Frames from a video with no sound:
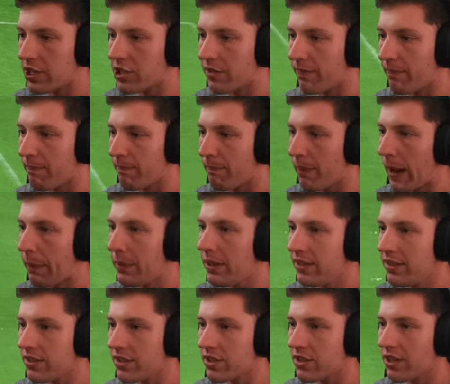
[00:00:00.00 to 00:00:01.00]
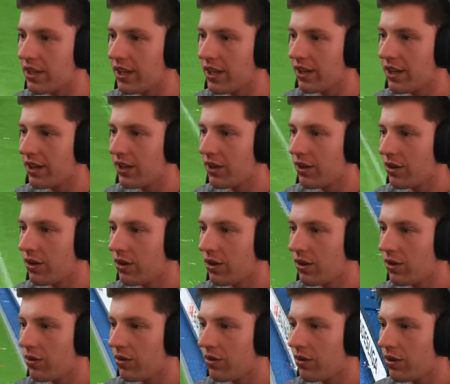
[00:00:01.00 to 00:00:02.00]
a bunch of muppets?
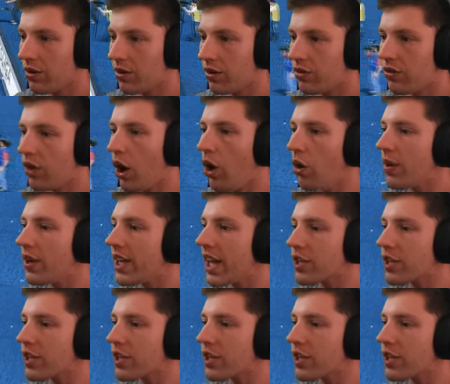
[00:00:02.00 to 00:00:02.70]
No,